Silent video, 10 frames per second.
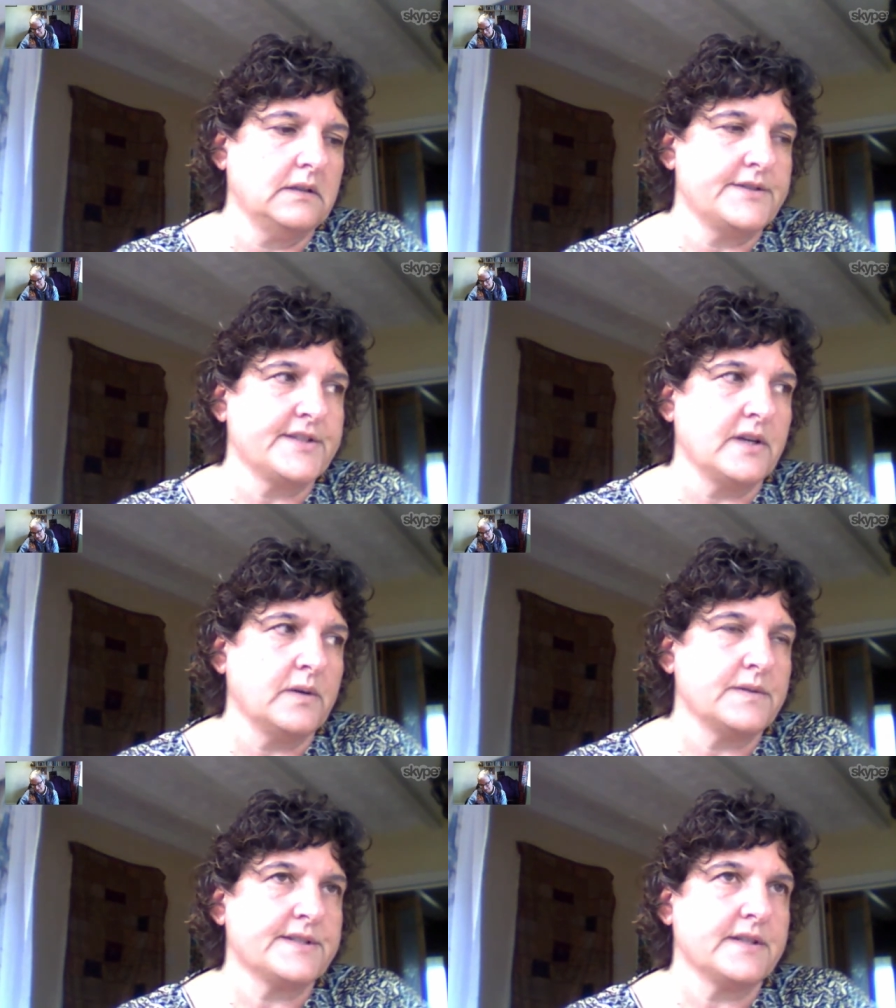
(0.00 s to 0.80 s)

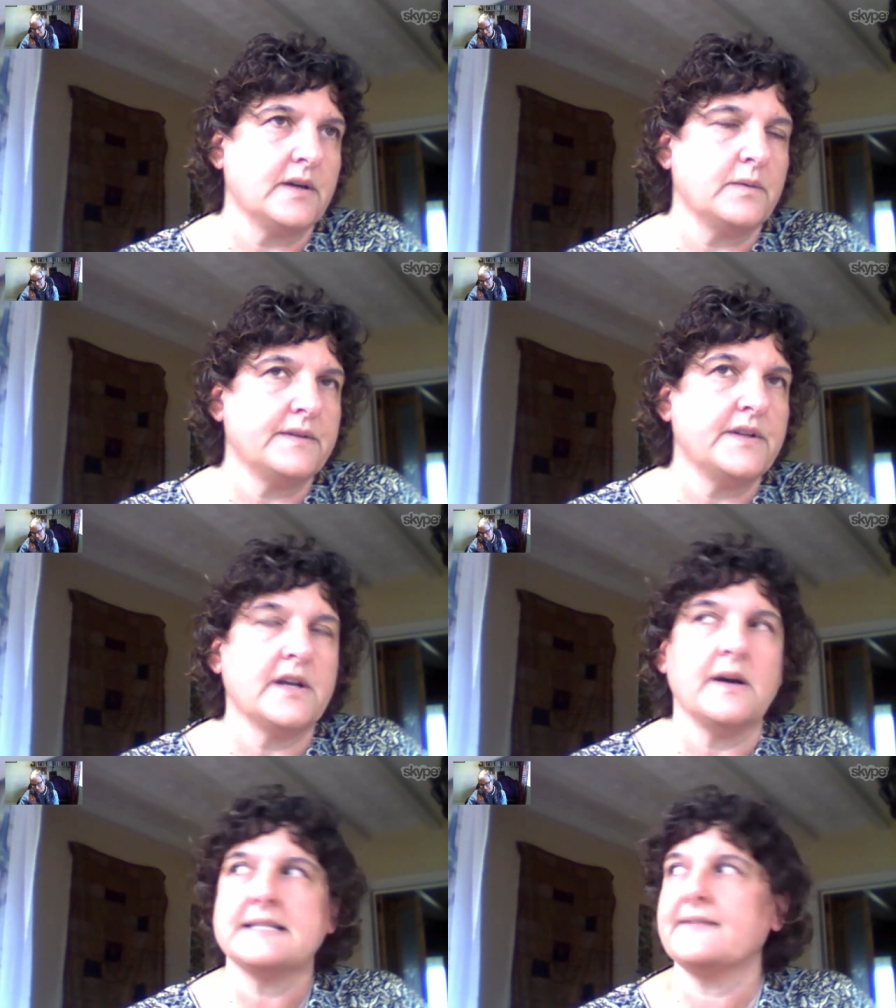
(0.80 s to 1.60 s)
So, so you
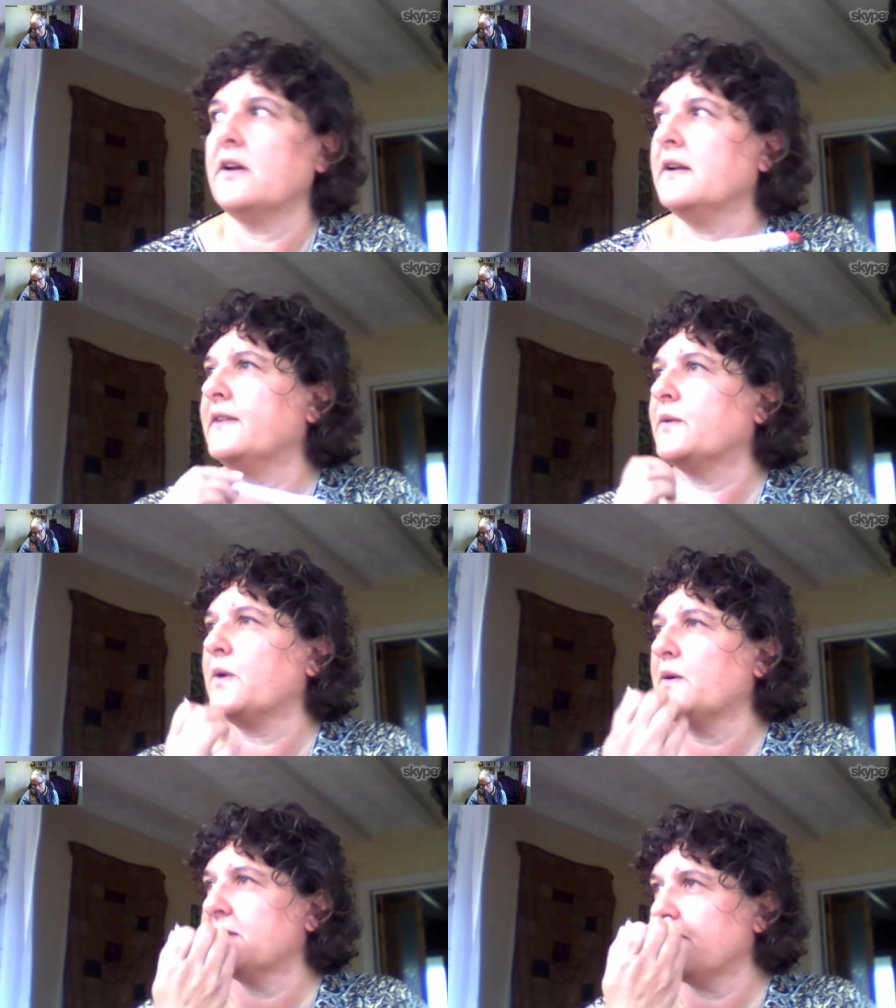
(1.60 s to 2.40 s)
know, as I've got lovely
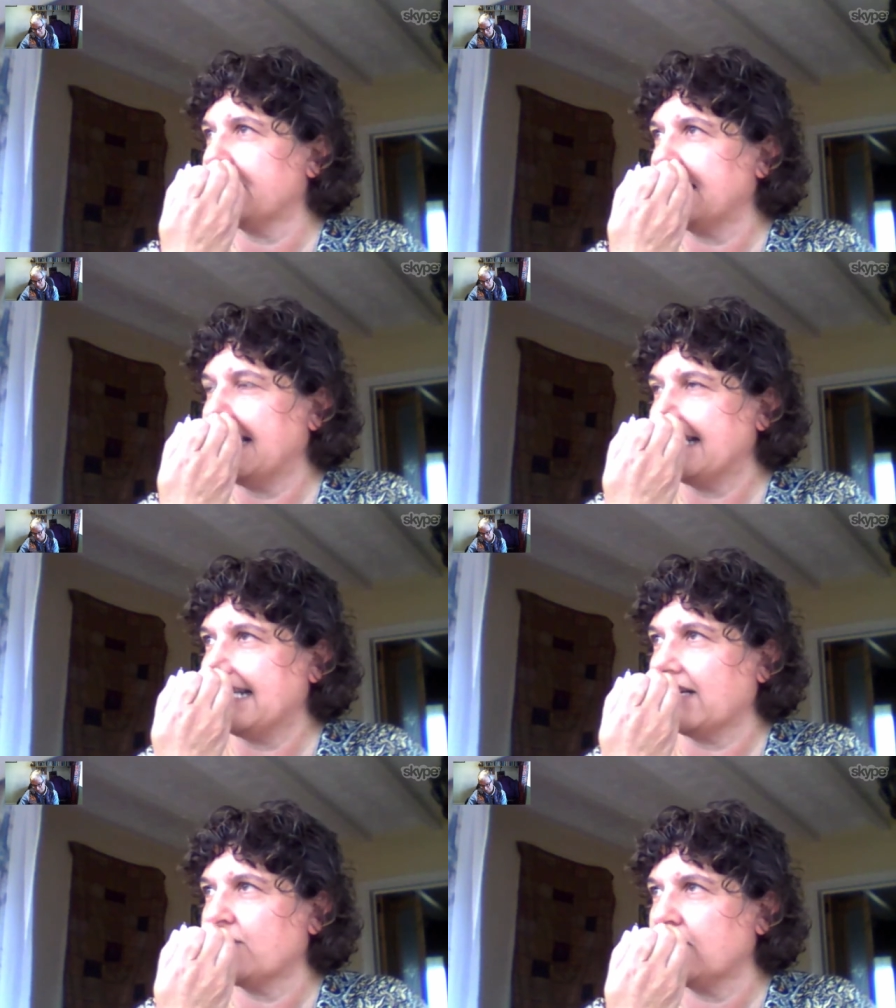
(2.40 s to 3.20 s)
quotes upstairs,
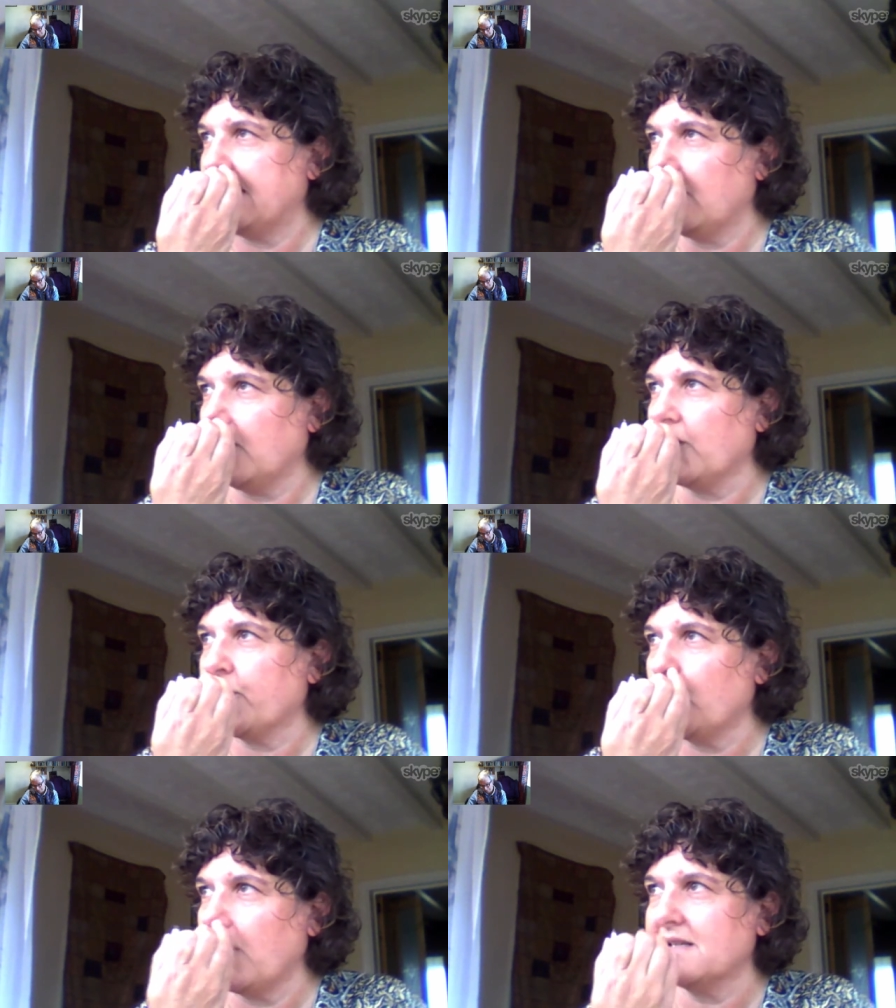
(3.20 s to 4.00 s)
actually, all the
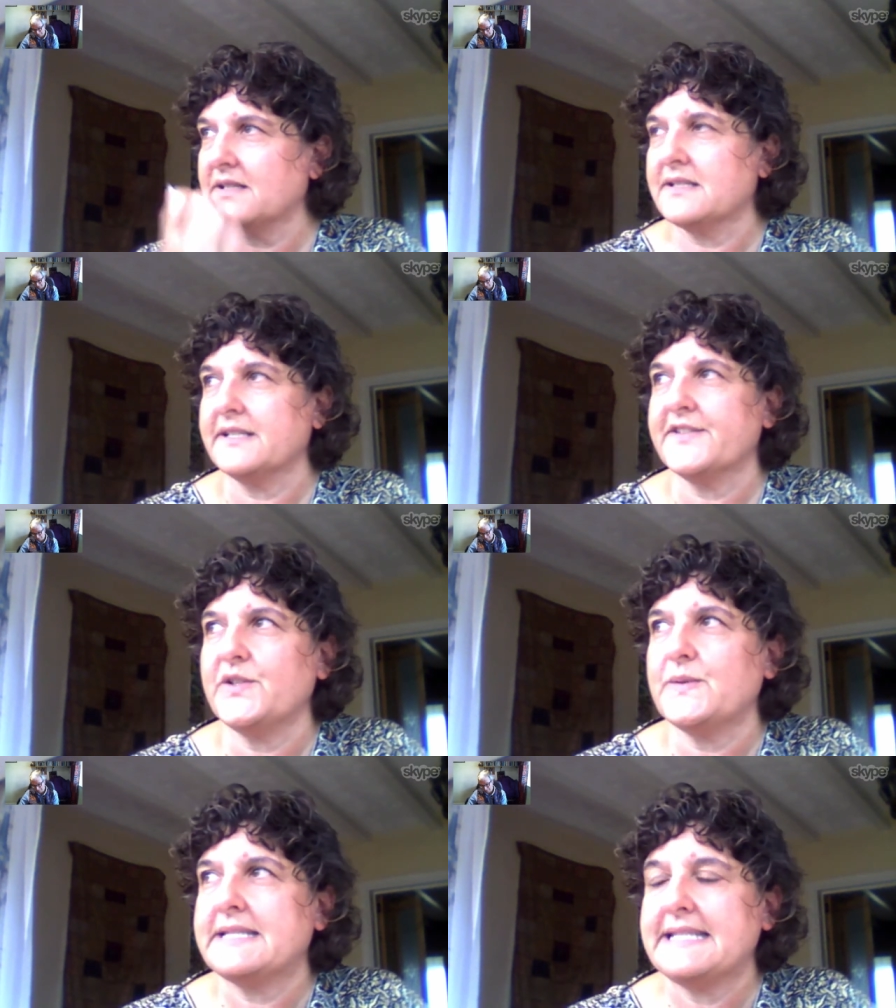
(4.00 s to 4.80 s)
wonders
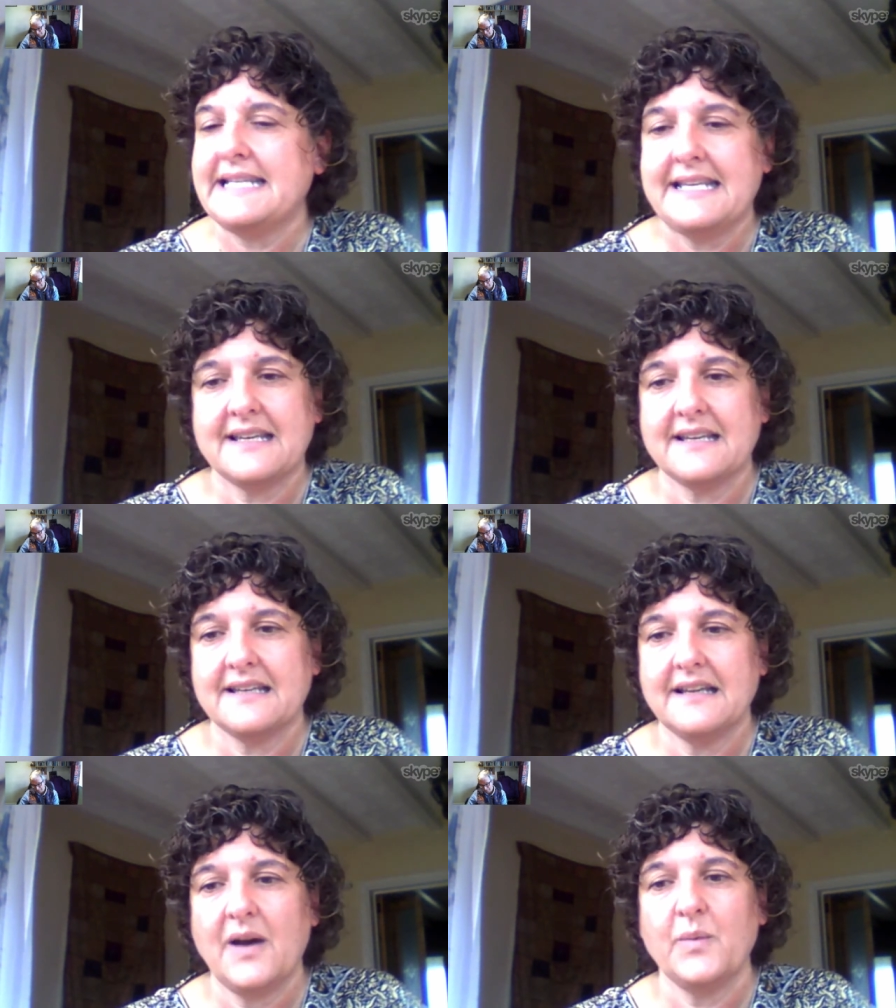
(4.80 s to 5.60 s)
you seek
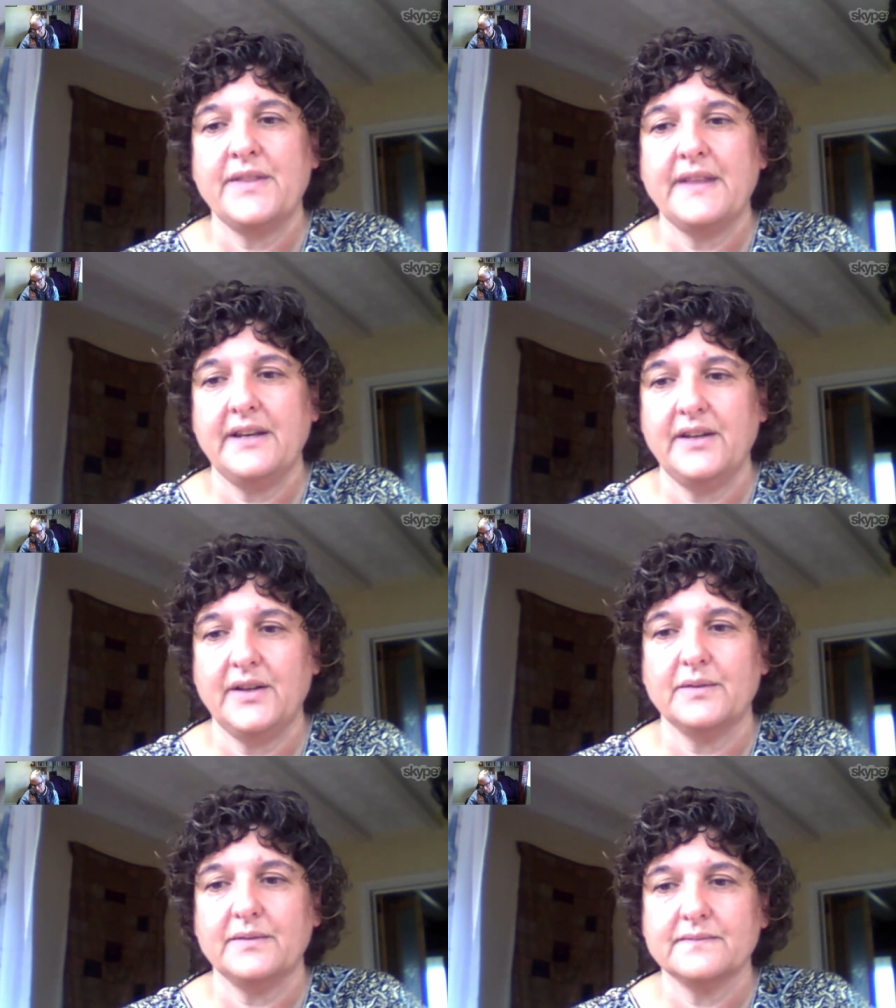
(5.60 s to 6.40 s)
are within you.